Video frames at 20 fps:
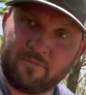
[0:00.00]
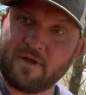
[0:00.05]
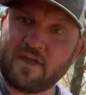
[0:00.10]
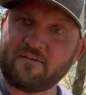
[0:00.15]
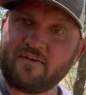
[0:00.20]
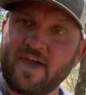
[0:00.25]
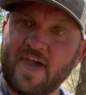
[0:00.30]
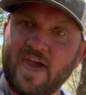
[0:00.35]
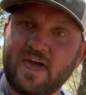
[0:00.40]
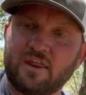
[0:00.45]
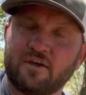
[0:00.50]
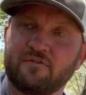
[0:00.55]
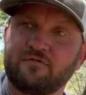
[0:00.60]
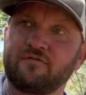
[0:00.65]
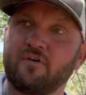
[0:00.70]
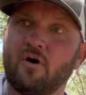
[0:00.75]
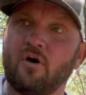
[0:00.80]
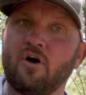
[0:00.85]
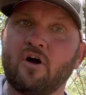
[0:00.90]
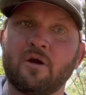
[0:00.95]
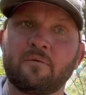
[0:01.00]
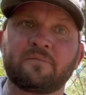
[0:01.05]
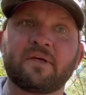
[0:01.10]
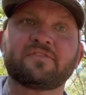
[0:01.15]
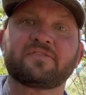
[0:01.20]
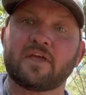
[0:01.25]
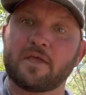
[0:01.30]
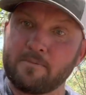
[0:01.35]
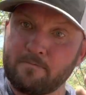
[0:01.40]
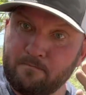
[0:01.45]
have had a farm that
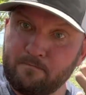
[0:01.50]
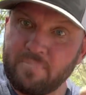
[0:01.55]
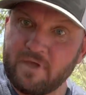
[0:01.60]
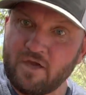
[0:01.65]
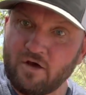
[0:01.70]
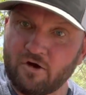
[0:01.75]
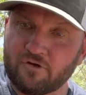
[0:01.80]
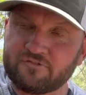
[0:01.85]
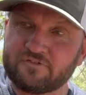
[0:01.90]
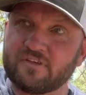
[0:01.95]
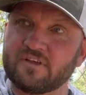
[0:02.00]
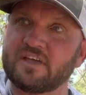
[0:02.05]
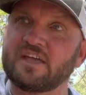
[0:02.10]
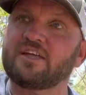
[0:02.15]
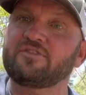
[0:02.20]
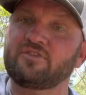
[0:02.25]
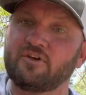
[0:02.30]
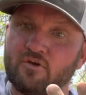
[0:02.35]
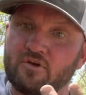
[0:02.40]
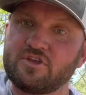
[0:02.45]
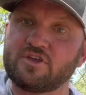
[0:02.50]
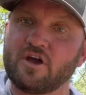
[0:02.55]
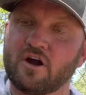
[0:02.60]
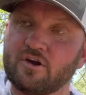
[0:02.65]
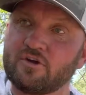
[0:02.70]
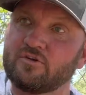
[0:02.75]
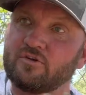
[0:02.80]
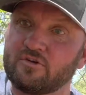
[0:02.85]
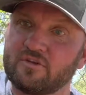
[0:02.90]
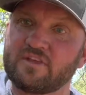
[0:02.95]
they built in their
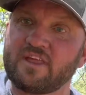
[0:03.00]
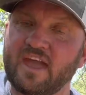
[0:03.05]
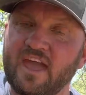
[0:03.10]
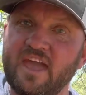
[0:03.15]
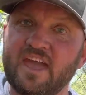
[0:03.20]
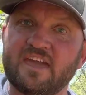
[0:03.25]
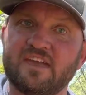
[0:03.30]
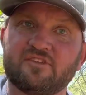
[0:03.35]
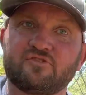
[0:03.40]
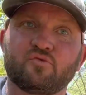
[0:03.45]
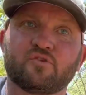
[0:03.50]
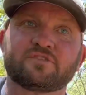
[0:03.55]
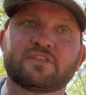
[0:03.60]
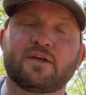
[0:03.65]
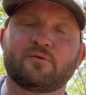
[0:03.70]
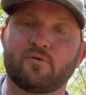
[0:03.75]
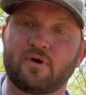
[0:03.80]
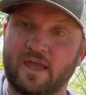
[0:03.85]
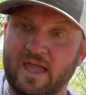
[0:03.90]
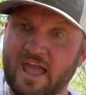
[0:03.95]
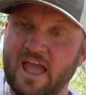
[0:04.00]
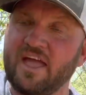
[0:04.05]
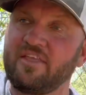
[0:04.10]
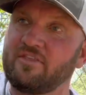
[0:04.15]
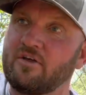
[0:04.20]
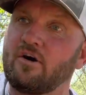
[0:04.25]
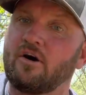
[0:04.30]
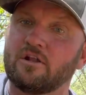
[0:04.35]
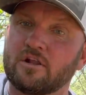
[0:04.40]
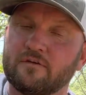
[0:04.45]
younger days when they had
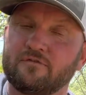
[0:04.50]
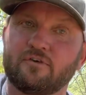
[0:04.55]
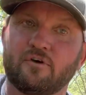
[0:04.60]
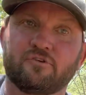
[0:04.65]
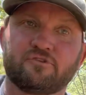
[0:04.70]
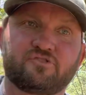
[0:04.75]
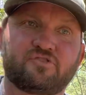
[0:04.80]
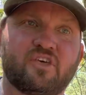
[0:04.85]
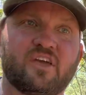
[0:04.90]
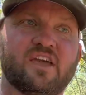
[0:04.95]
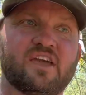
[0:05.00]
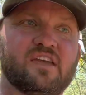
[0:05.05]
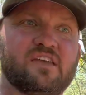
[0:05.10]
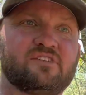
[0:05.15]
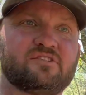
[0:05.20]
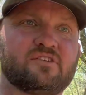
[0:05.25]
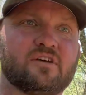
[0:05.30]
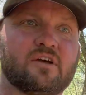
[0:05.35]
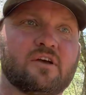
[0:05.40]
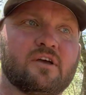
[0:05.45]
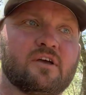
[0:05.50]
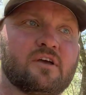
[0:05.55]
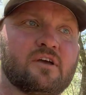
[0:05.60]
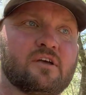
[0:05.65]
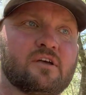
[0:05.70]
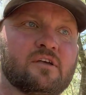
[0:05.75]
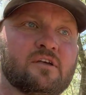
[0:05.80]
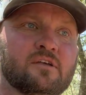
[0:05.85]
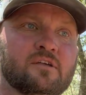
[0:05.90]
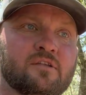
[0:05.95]
all of those things,
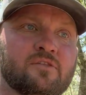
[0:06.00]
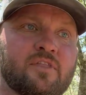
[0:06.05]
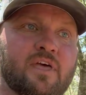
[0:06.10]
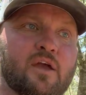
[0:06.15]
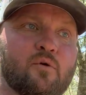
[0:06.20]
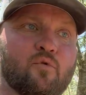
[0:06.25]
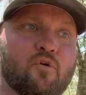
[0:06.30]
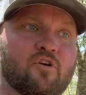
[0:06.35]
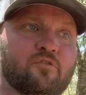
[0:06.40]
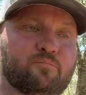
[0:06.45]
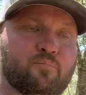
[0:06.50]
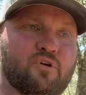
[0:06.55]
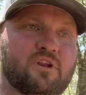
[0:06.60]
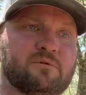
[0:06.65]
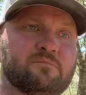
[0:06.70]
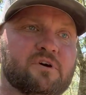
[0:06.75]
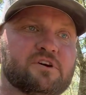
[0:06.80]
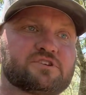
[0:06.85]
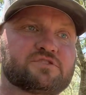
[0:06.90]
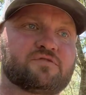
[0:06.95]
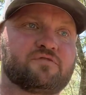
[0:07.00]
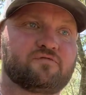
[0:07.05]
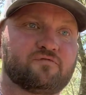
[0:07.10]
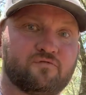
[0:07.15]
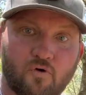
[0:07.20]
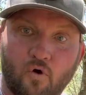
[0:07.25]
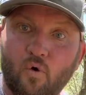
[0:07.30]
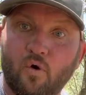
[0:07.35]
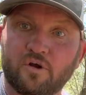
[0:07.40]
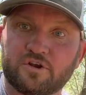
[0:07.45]
they were pretty much
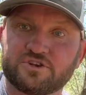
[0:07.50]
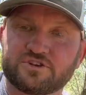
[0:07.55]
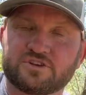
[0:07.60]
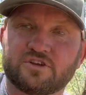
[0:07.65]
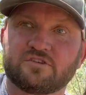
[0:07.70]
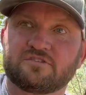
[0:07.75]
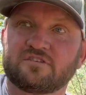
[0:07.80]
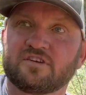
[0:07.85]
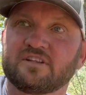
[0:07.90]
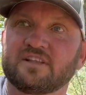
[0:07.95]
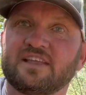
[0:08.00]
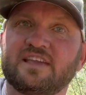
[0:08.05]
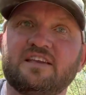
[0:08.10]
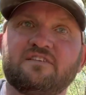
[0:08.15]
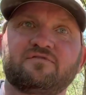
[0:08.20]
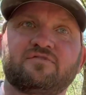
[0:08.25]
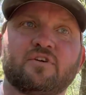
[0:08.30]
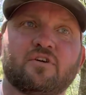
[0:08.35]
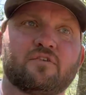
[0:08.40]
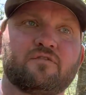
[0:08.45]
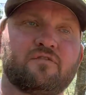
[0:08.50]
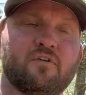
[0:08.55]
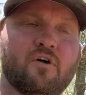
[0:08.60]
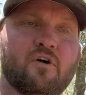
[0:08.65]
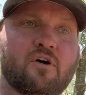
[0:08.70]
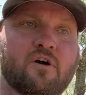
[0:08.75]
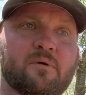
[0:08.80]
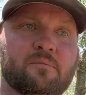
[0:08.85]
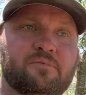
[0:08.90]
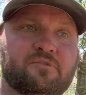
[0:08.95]
forced to leave their
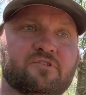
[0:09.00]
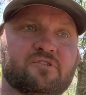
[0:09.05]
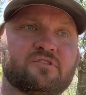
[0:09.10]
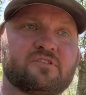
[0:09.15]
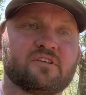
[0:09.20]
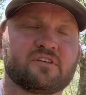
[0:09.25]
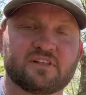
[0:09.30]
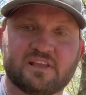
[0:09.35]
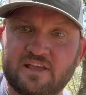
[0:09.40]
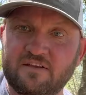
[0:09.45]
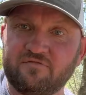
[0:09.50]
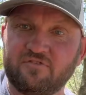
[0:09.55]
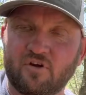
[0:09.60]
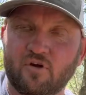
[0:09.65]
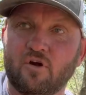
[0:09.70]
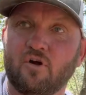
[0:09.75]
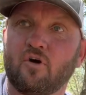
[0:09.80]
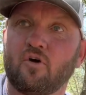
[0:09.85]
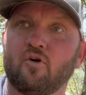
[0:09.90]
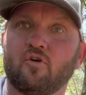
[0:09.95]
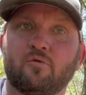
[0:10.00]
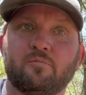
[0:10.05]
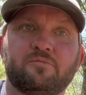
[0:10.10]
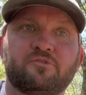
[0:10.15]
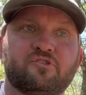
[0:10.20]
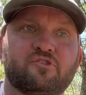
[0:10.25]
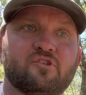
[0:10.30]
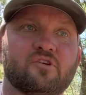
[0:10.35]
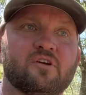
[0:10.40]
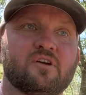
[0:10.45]
farms, to leave their
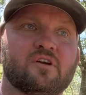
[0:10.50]
homes,